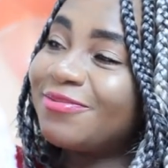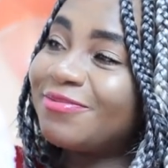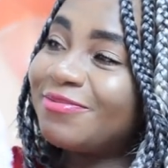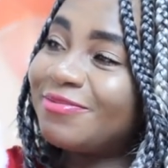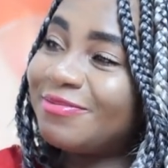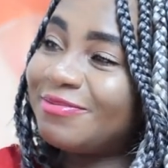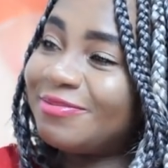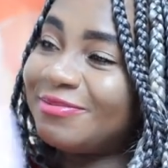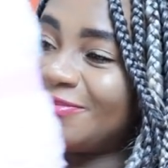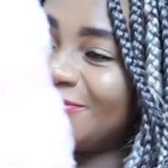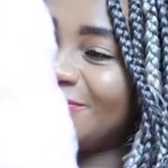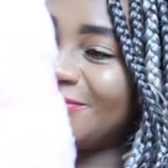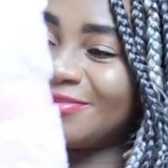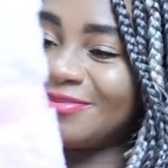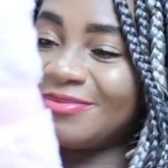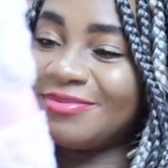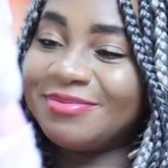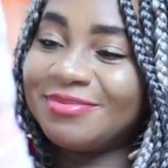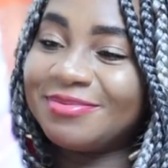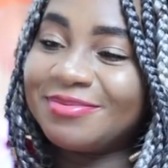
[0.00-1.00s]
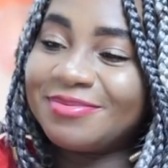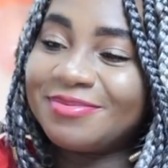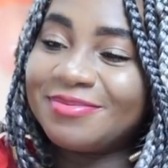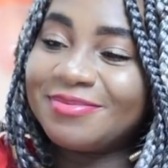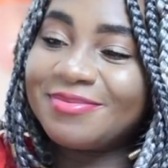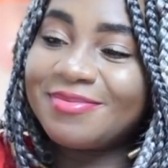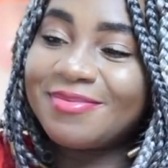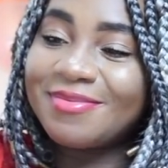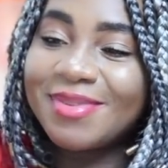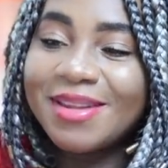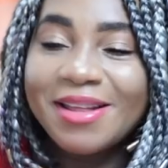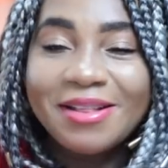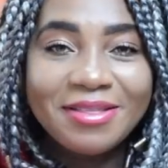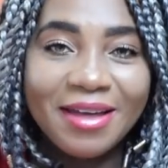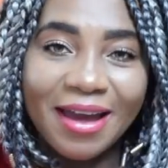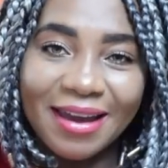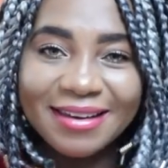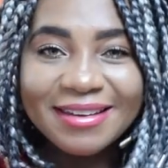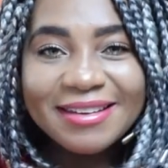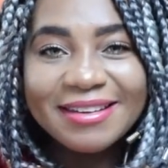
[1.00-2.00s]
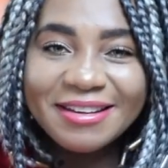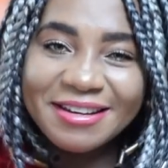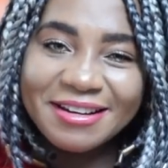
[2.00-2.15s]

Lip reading: Thank